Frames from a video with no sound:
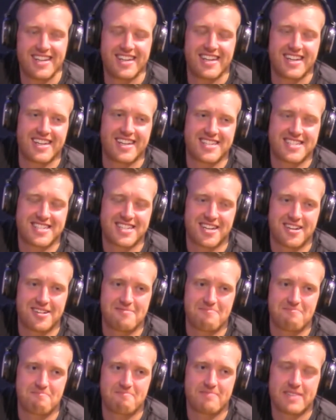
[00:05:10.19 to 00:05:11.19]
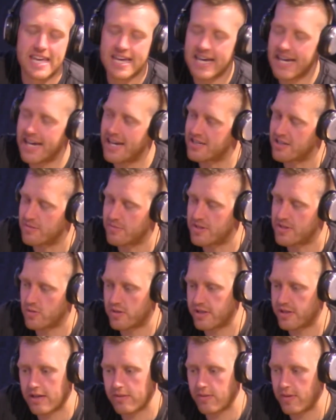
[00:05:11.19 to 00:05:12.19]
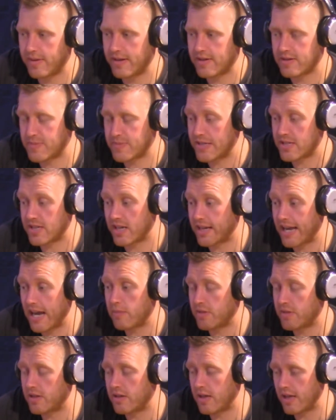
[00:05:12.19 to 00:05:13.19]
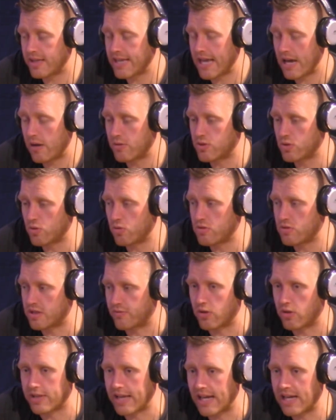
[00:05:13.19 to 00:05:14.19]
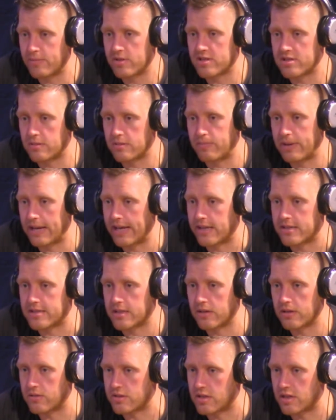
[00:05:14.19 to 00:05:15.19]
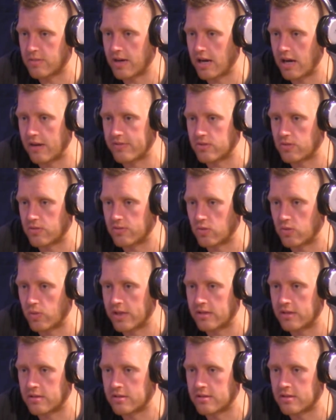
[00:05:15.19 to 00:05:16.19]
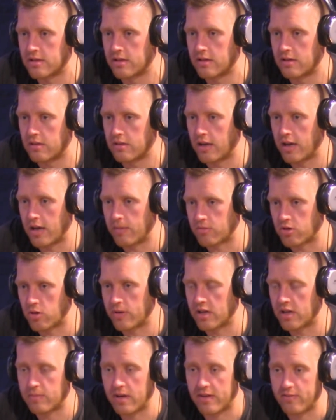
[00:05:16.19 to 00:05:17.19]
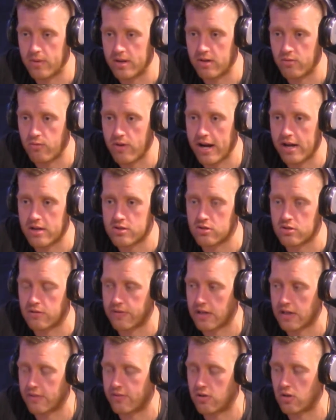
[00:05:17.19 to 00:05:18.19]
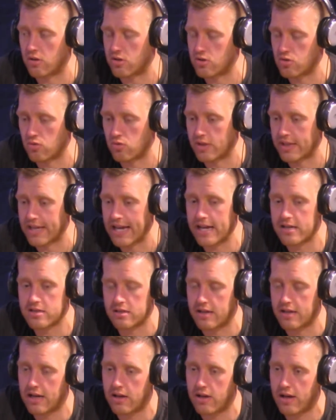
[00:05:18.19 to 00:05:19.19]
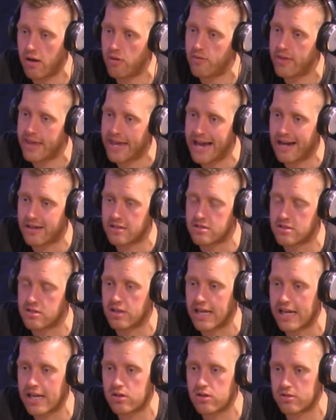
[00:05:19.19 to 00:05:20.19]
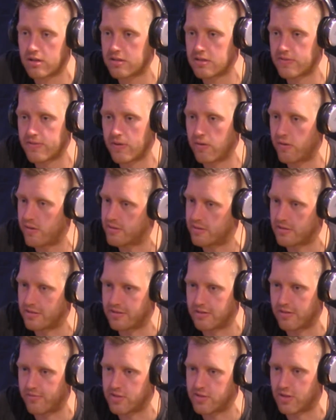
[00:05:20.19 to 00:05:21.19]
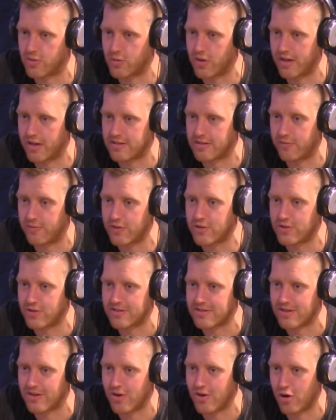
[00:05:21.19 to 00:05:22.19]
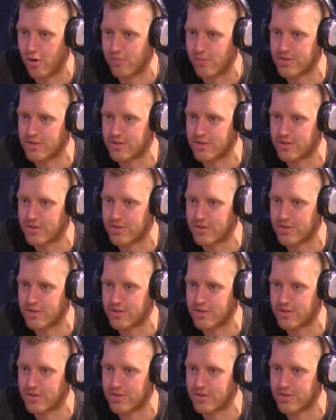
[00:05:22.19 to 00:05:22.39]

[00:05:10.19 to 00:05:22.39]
It's yeah. So I mean, it was, especially again, I mean, in the outdoors, you've got the elements at play too. So you might have sort of the wind coming in, you might have a bit of rain, sort of thing. If you've got the, sort of the gas and how they act, so your heat transfer isn't obviously quite as efficient as at home.